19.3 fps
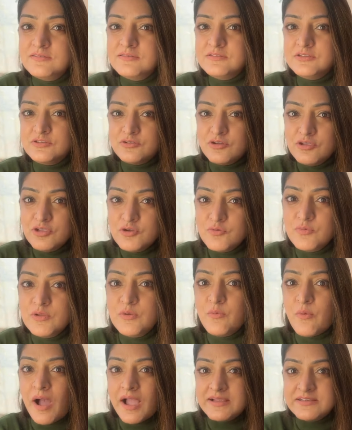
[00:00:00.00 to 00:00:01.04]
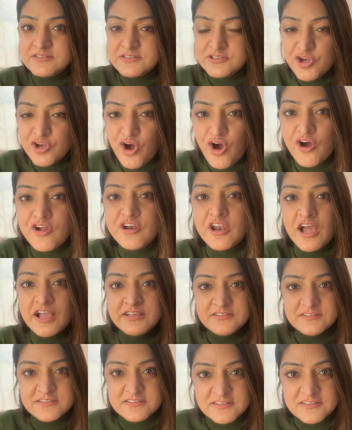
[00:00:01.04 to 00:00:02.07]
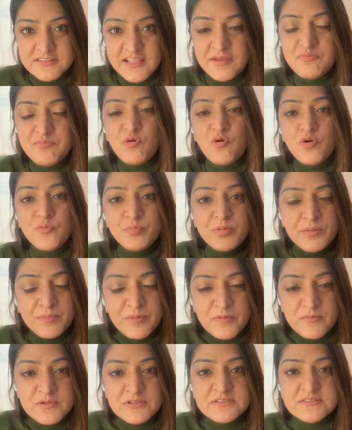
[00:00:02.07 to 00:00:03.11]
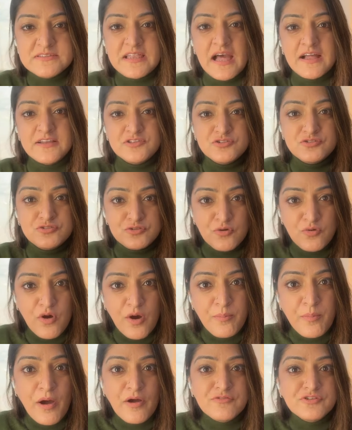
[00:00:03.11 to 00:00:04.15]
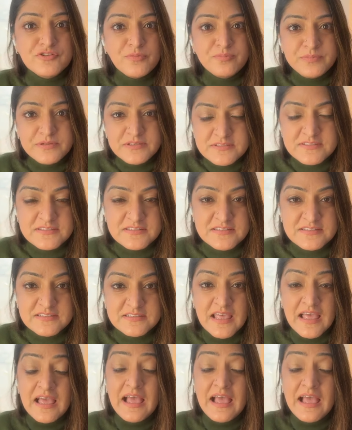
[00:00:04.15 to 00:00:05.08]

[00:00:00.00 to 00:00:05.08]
you know, you will widen your horizon and more people will start to know about your business.